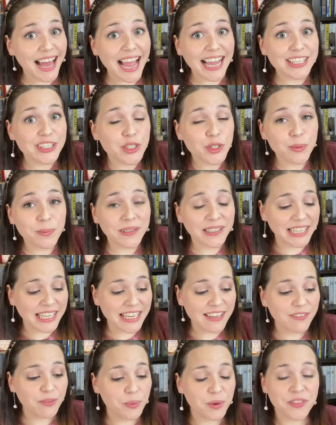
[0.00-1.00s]
I do
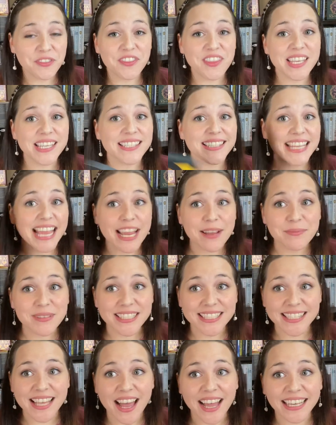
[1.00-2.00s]
believe, with the same
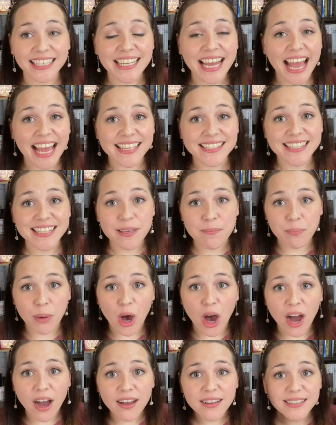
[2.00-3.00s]
design as the
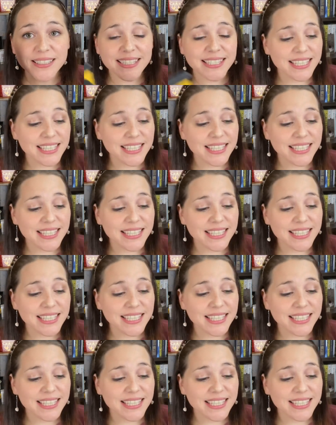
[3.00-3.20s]
box.